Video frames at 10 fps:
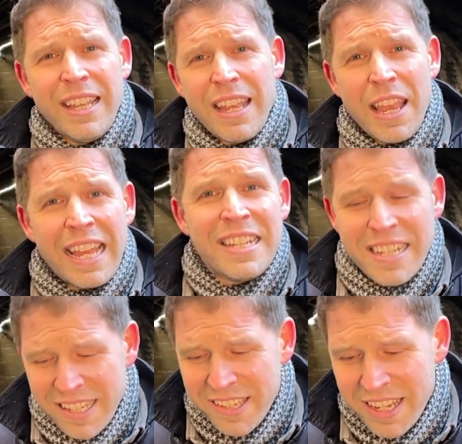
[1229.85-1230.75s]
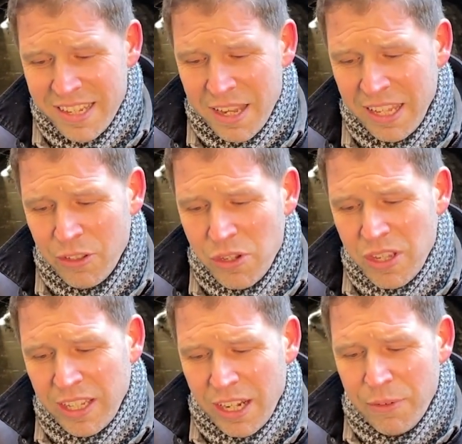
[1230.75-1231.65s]
It had heated seats. It had those
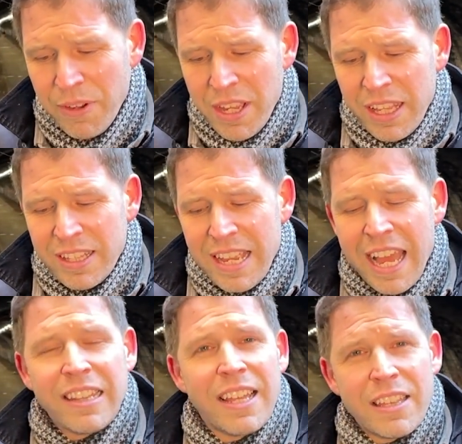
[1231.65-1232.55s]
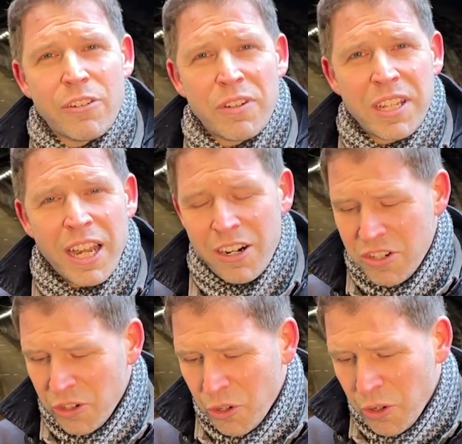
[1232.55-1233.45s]
kind of tan leather
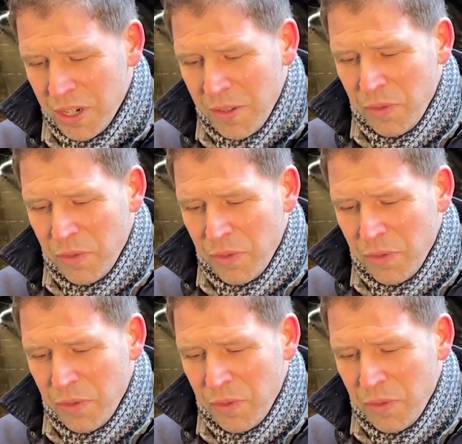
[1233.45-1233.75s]
Ricardo